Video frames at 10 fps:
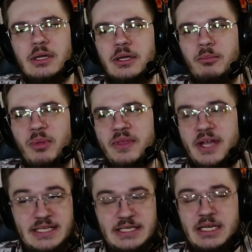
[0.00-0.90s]
But the
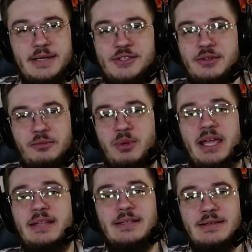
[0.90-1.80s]
idea is not
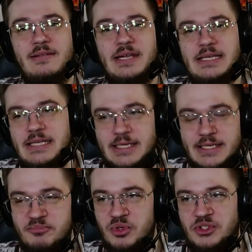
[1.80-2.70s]
bad. The idea is
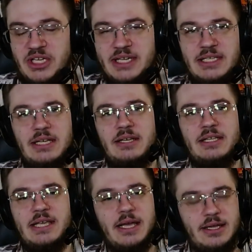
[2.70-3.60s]
protecting.
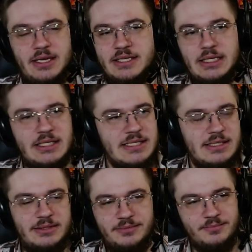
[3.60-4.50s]
Yeah, it's
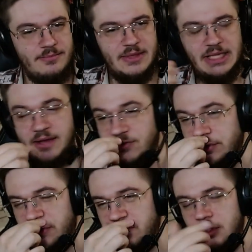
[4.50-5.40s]
every
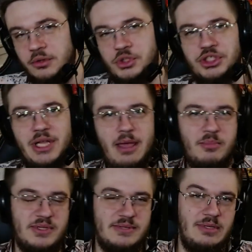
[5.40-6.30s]
revolution
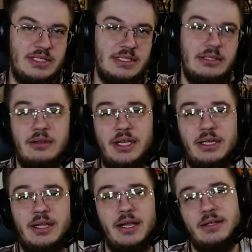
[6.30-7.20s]
happens basically like
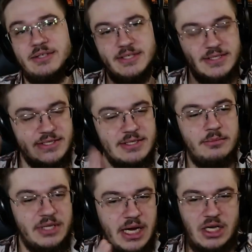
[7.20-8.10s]
that. Some
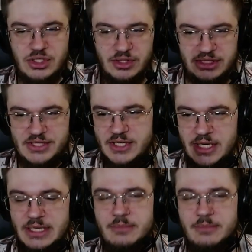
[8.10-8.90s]
casualties gonna